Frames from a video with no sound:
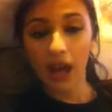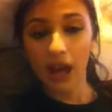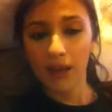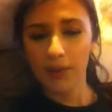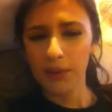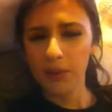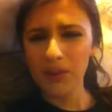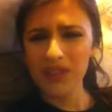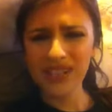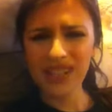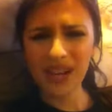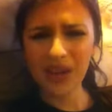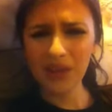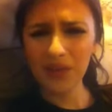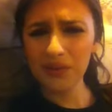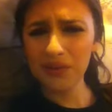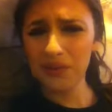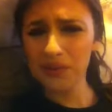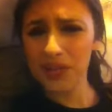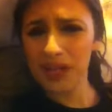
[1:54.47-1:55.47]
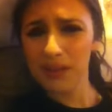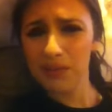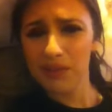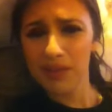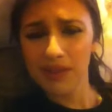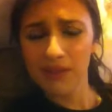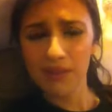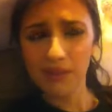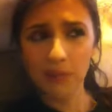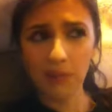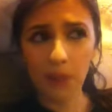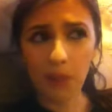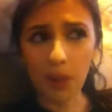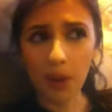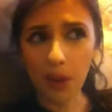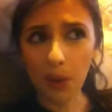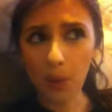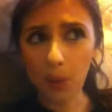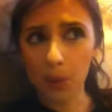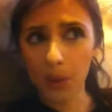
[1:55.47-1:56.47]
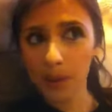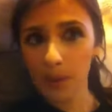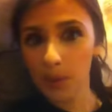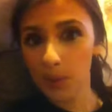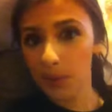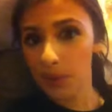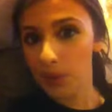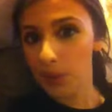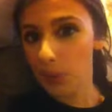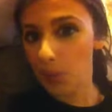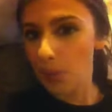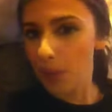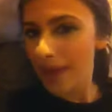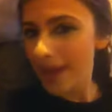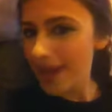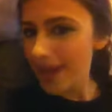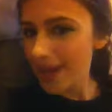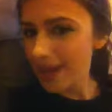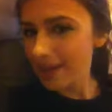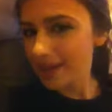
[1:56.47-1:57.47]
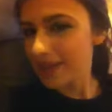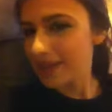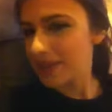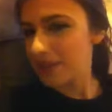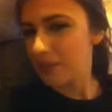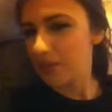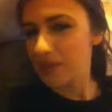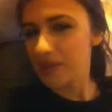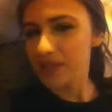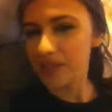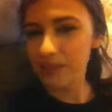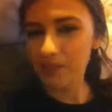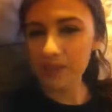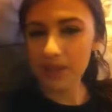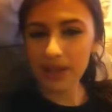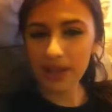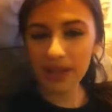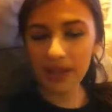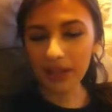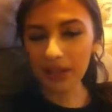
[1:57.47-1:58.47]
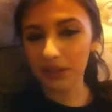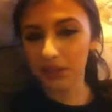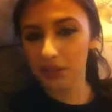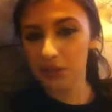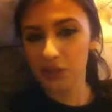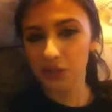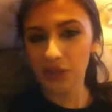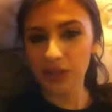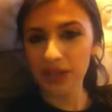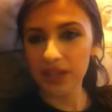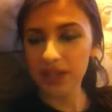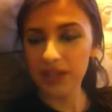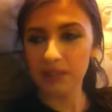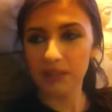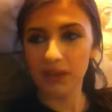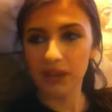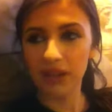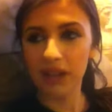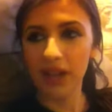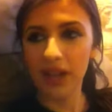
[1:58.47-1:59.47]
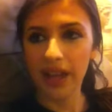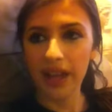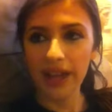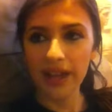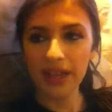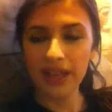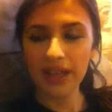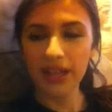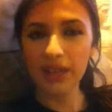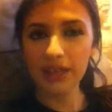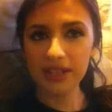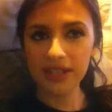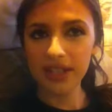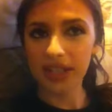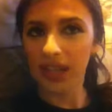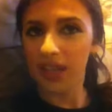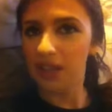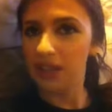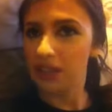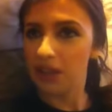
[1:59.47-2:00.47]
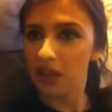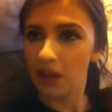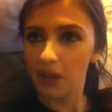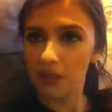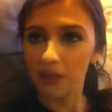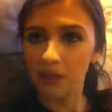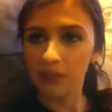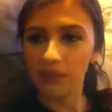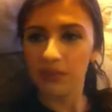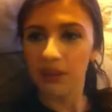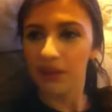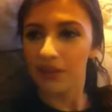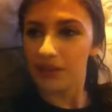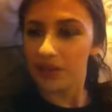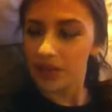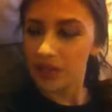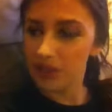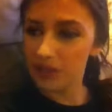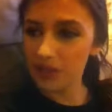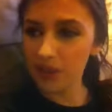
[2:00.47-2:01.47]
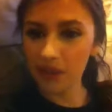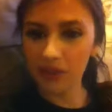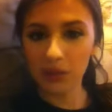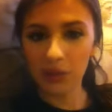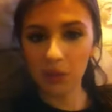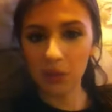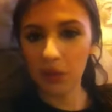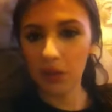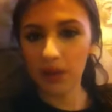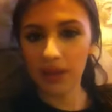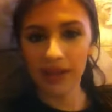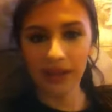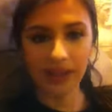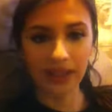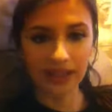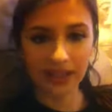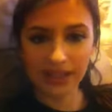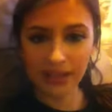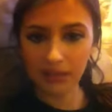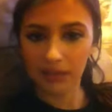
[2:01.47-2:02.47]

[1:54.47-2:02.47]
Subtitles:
I don't know if there was any beef while we were away. I guess there must have been, like, on the streets, but he said, you know, everything is fine, don't worry. Like, it